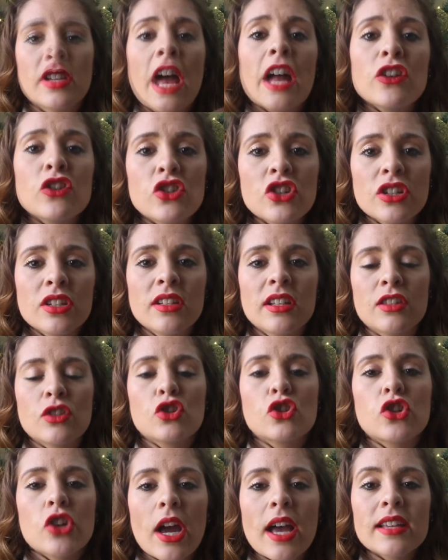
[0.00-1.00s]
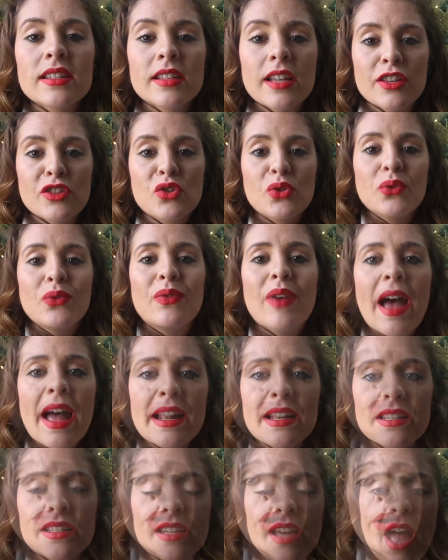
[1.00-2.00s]
tension and stress and to
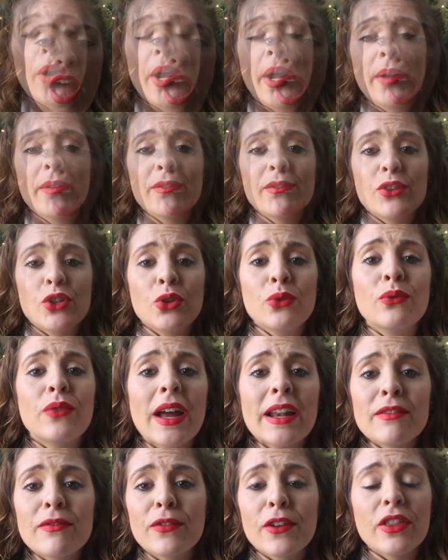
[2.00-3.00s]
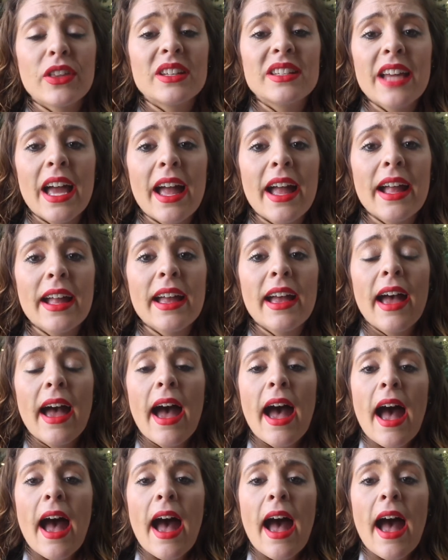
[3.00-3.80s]
vent, to vent for the day.